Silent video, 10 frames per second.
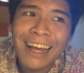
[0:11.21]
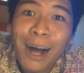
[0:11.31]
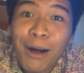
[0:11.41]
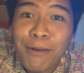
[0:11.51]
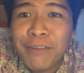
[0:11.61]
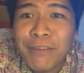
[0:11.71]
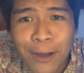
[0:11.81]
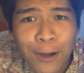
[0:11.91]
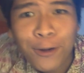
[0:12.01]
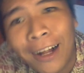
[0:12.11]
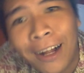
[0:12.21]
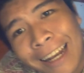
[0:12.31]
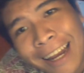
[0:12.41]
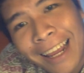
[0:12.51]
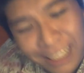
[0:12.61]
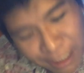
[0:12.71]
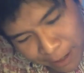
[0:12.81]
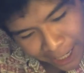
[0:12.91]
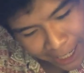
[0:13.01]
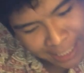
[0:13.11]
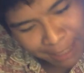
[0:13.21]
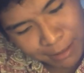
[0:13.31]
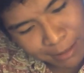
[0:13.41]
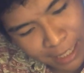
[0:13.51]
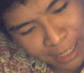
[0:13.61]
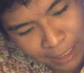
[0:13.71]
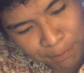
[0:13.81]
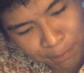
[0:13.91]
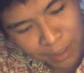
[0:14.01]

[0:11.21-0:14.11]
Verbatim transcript: um, video quality. It's because I'm still